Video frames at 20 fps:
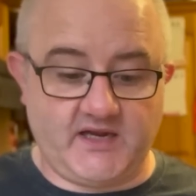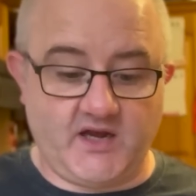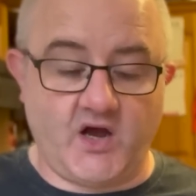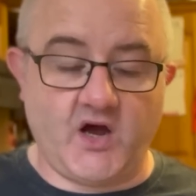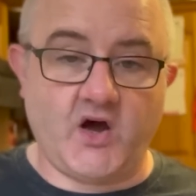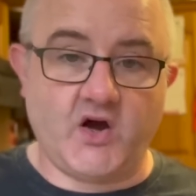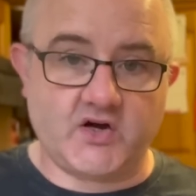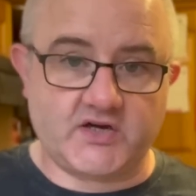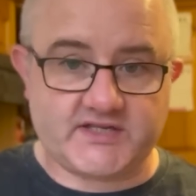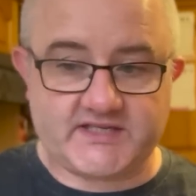
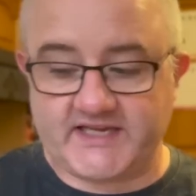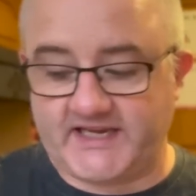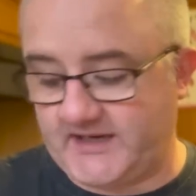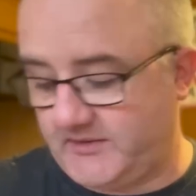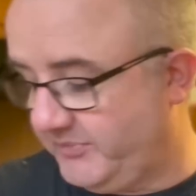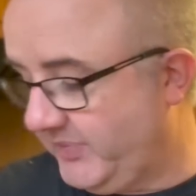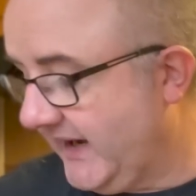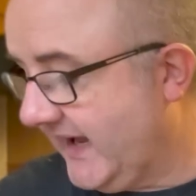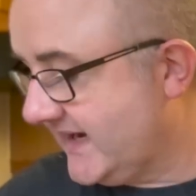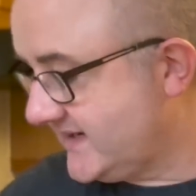
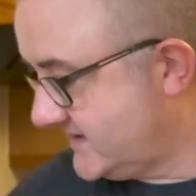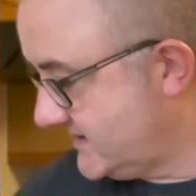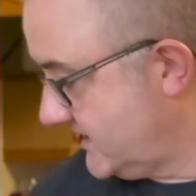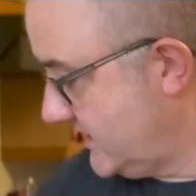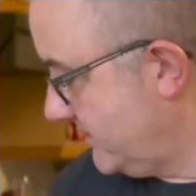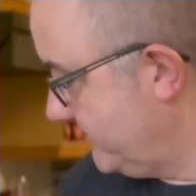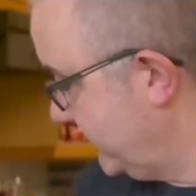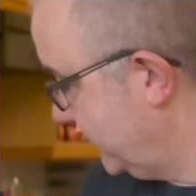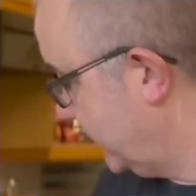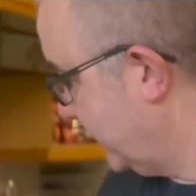Arctic blast
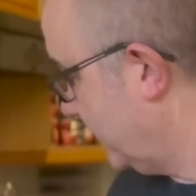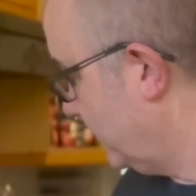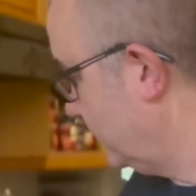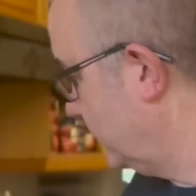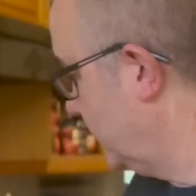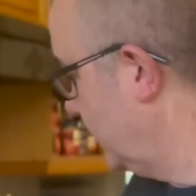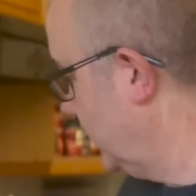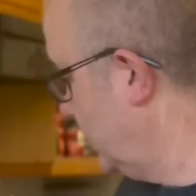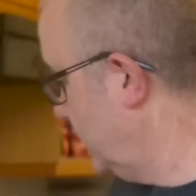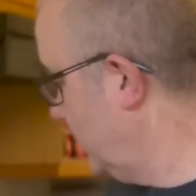coming
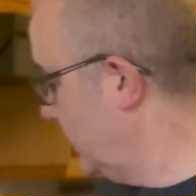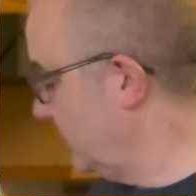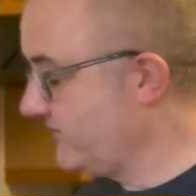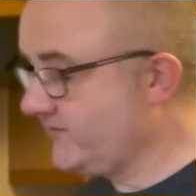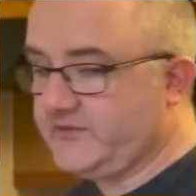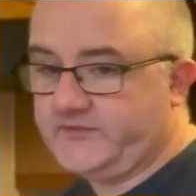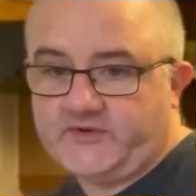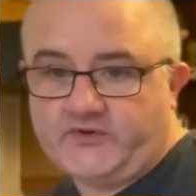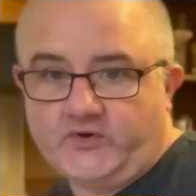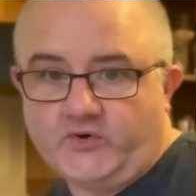down
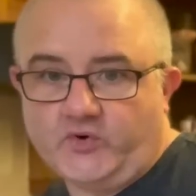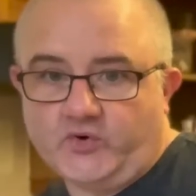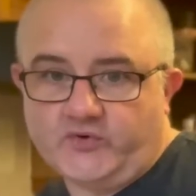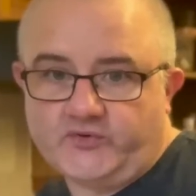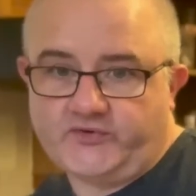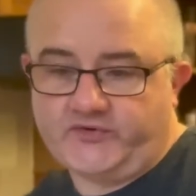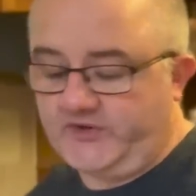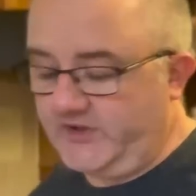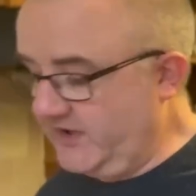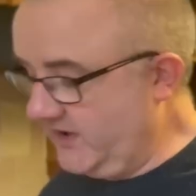from the
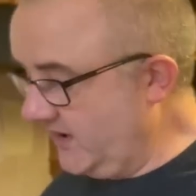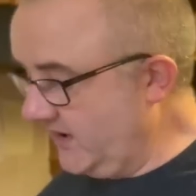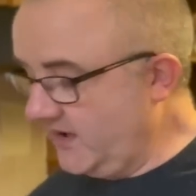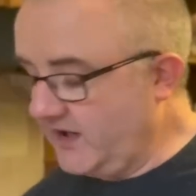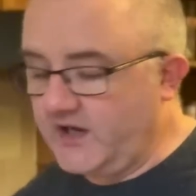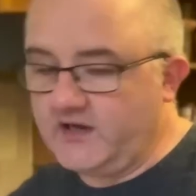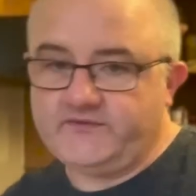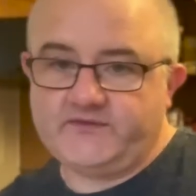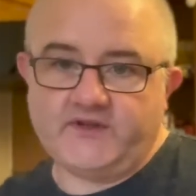north. Over